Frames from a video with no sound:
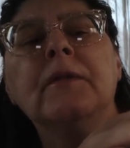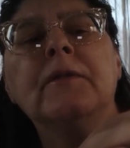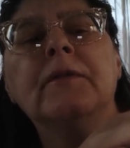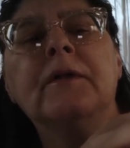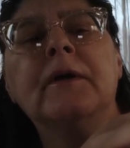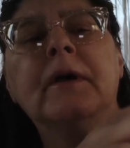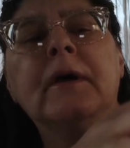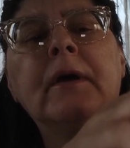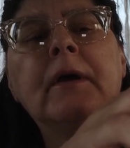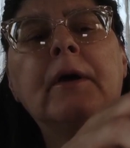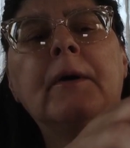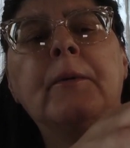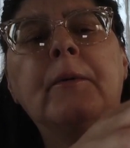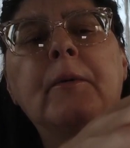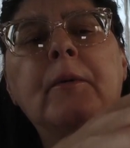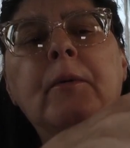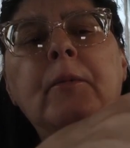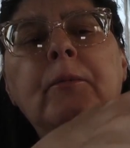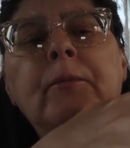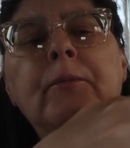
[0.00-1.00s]
the
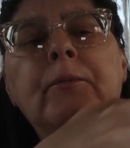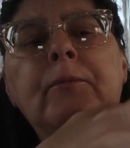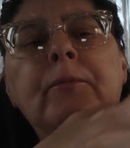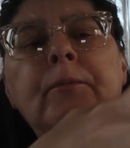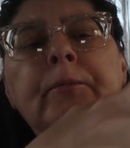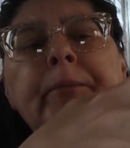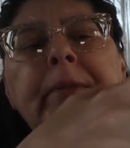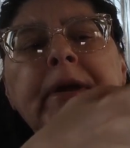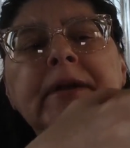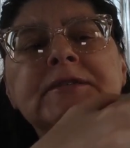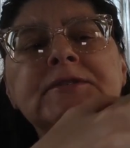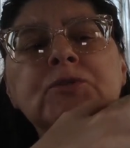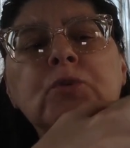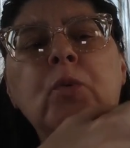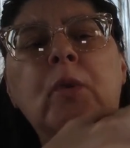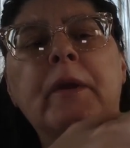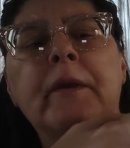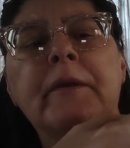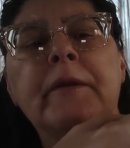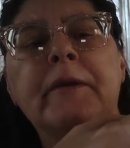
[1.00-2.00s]
big
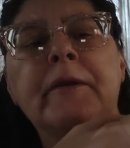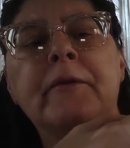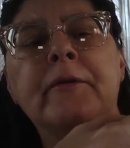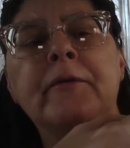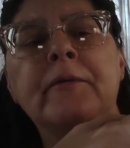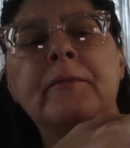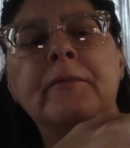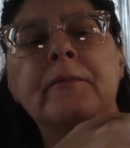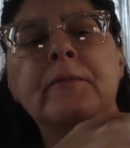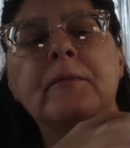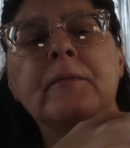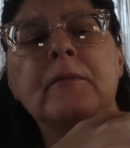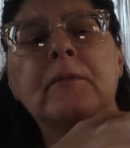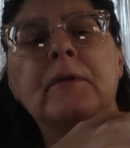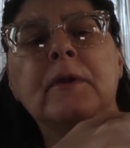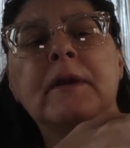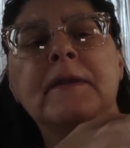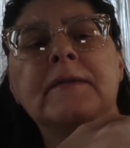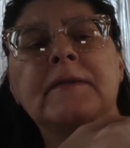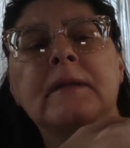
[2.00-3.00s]
square here.
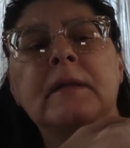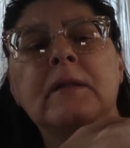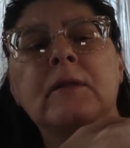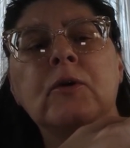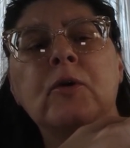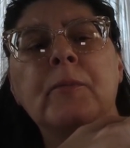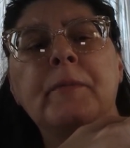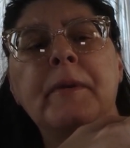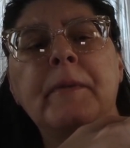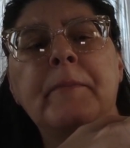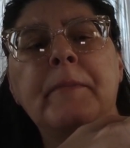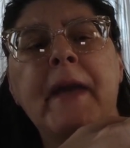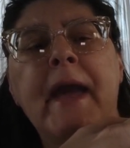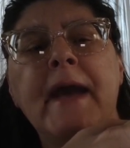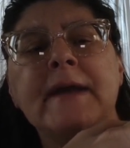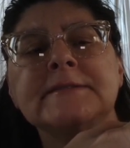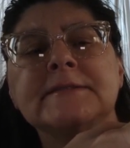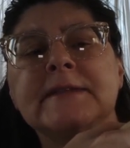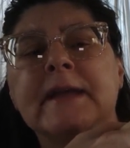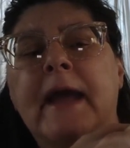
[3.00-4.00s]
It's a little bit
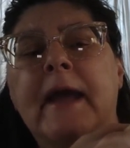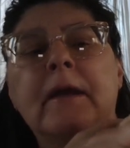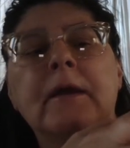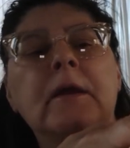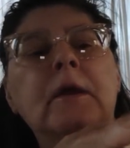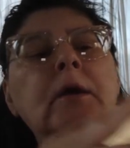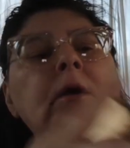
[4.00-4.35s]
past that.